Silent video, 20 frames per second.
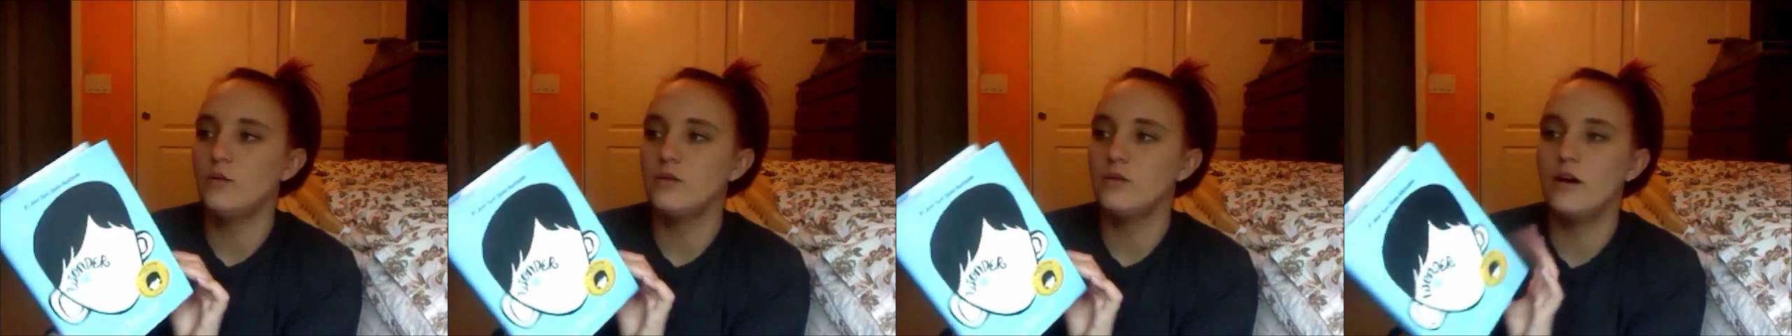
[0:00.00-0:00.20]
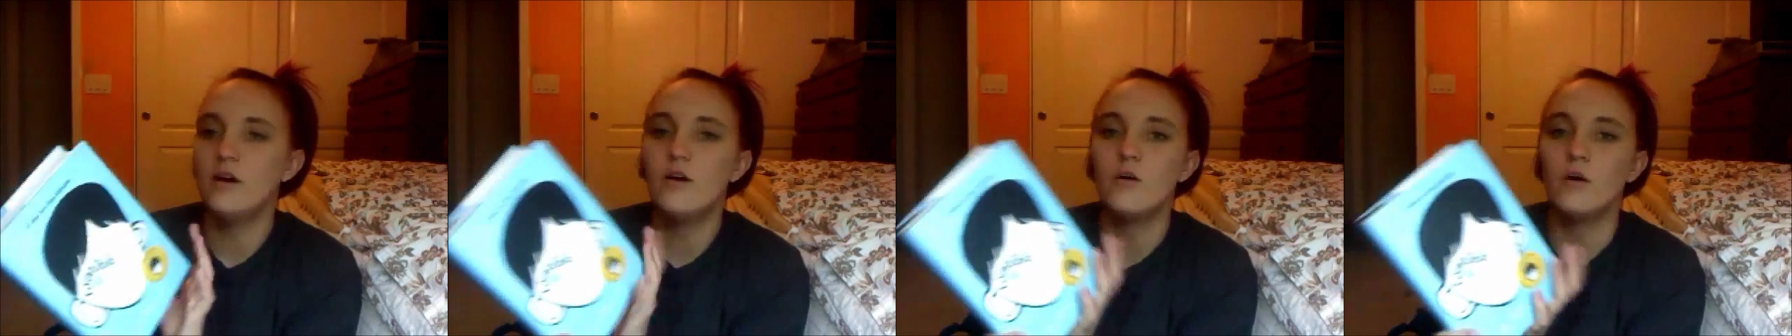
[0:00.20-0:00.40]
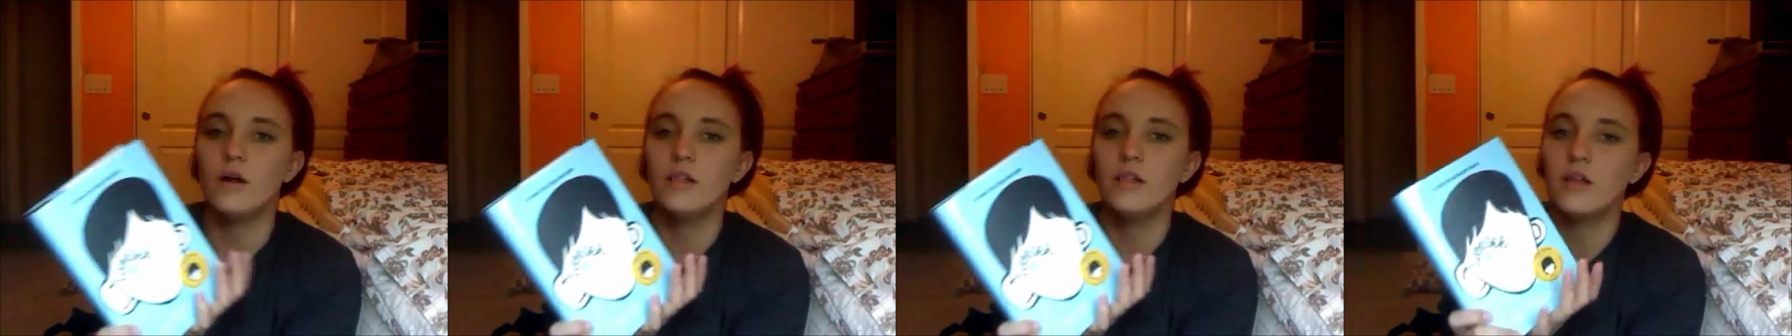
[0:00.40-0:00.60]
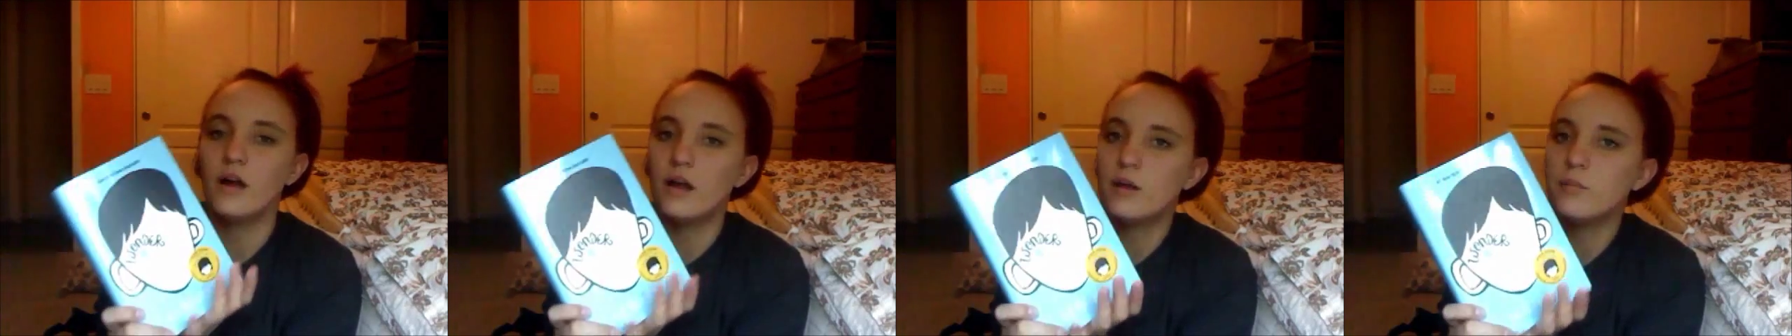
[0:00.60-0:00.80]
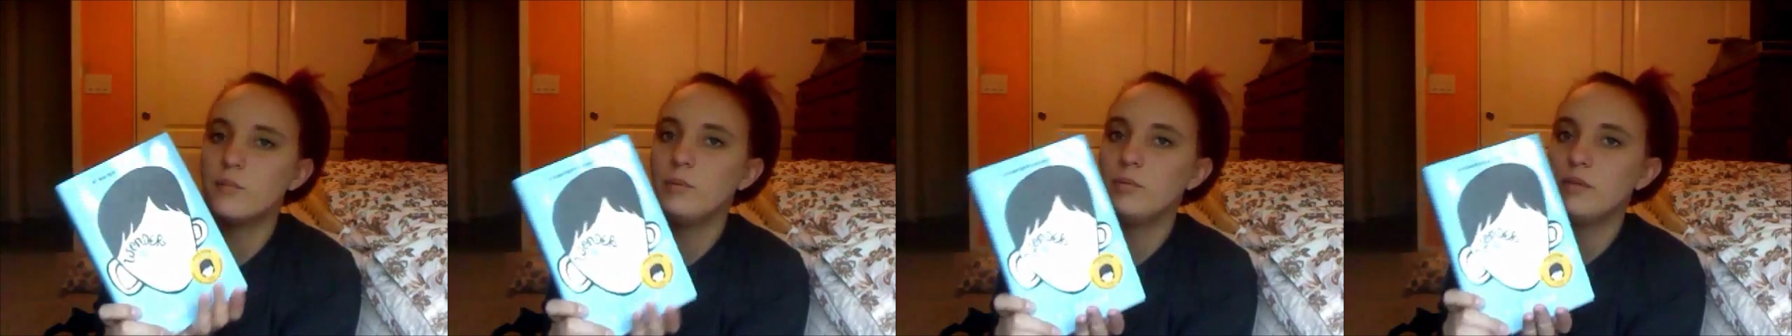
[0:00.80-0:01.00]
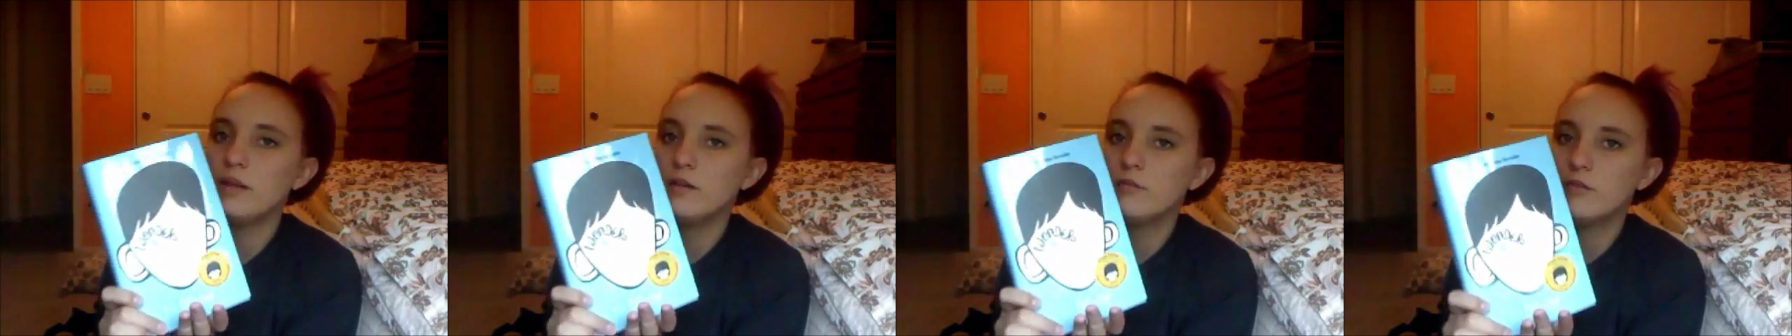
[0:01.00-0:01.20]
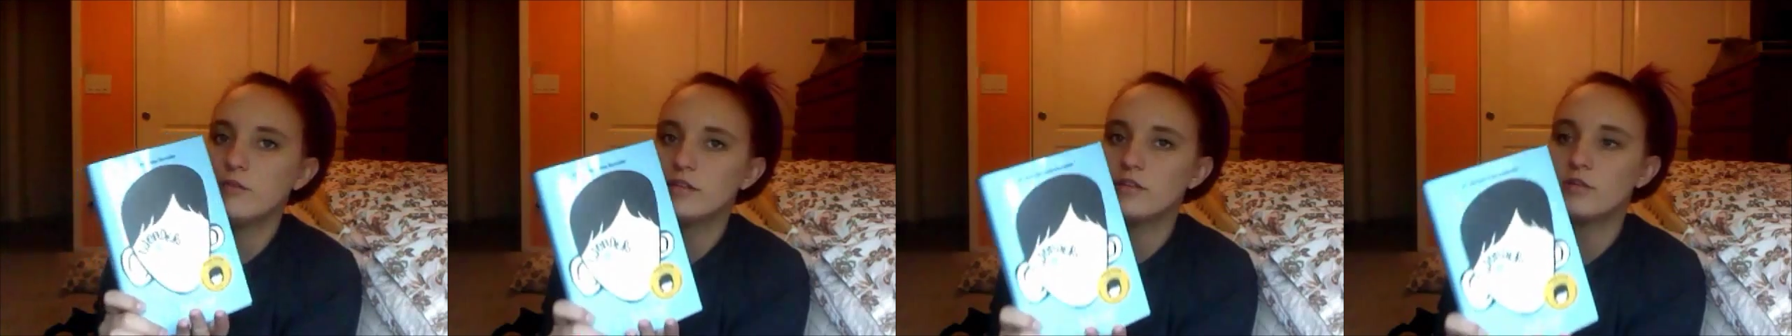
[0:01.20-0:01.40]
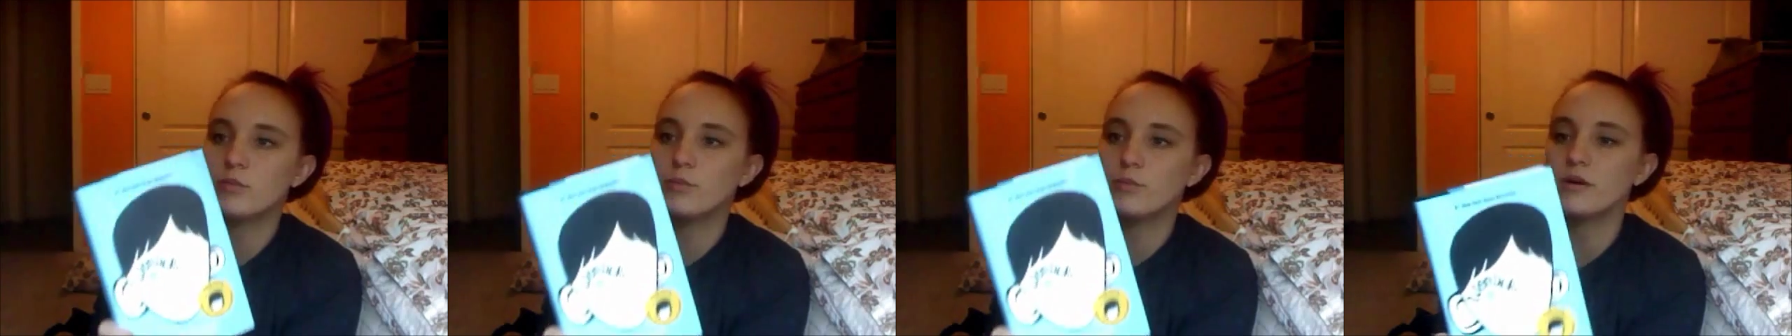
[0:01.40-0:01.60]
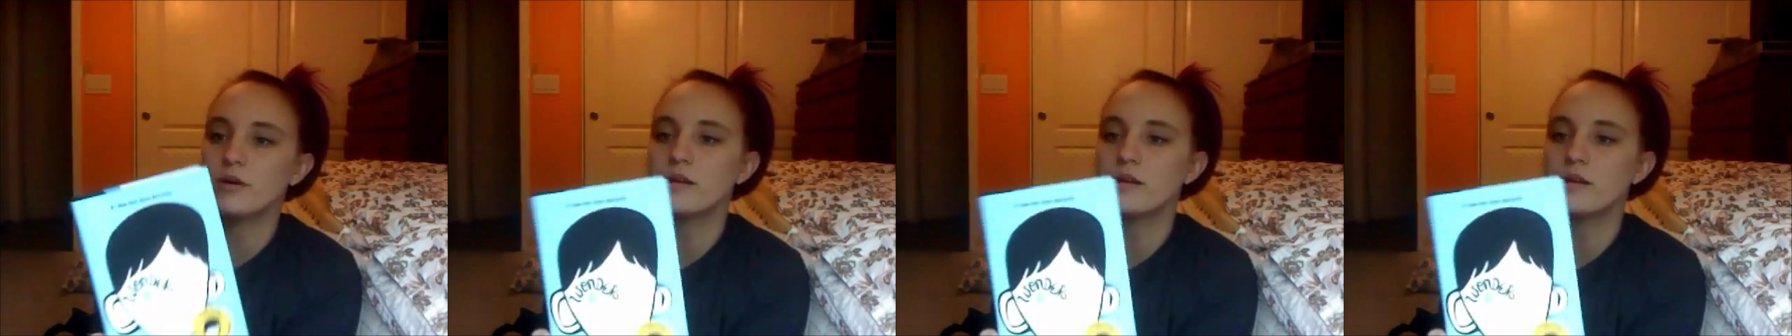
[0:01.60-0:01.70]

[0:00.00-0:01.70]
know, a lot of people have read this book